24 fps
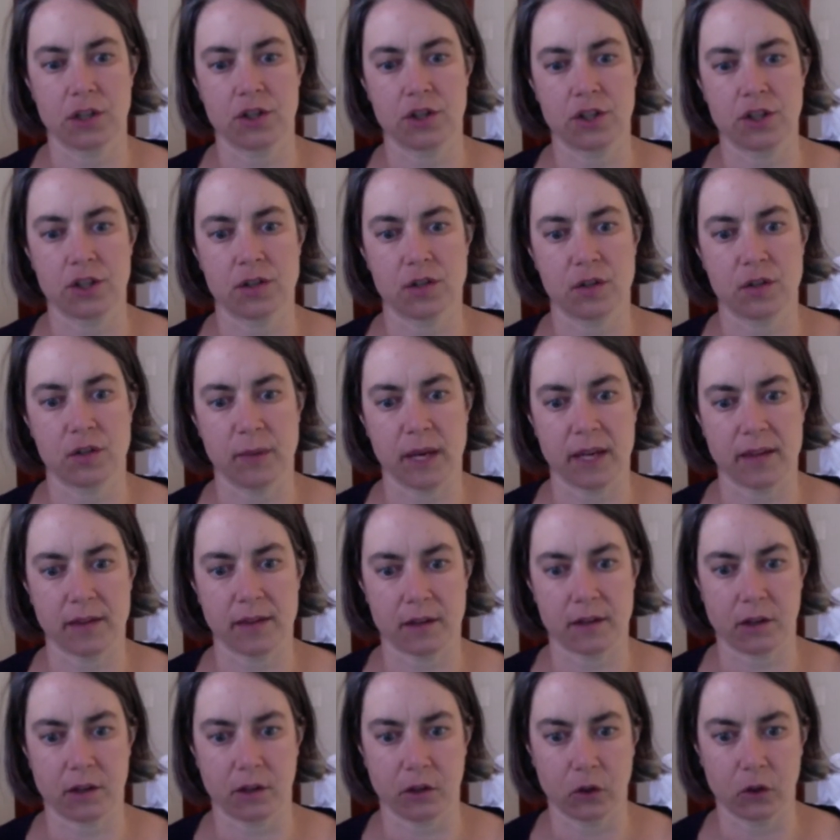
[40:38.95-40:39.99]
just to make the
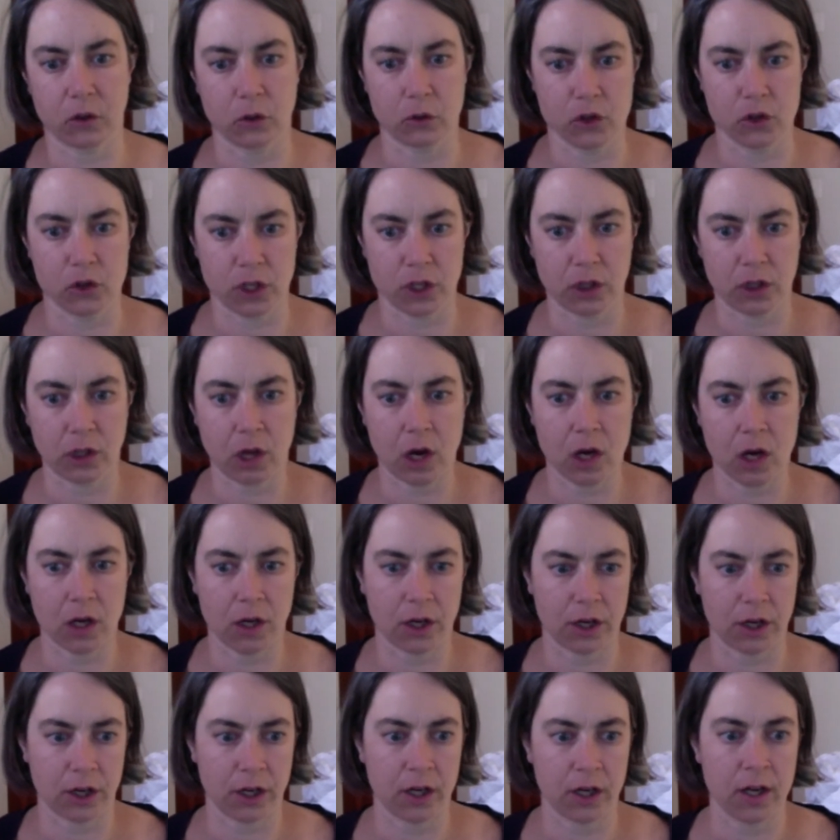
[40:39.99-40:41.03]
conclusion
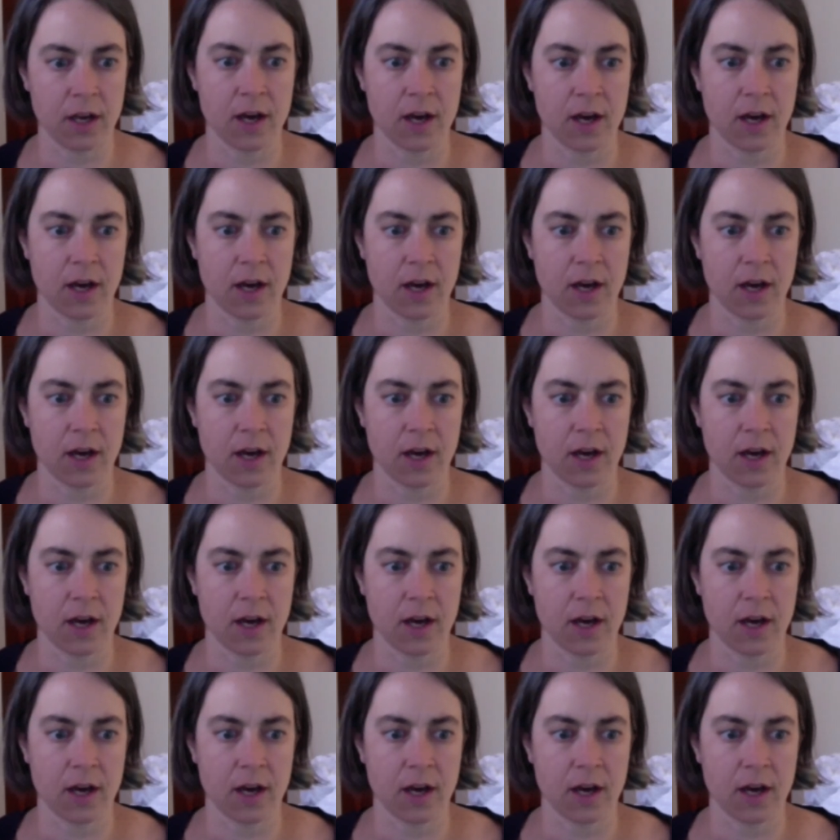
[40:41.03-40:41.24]
longer,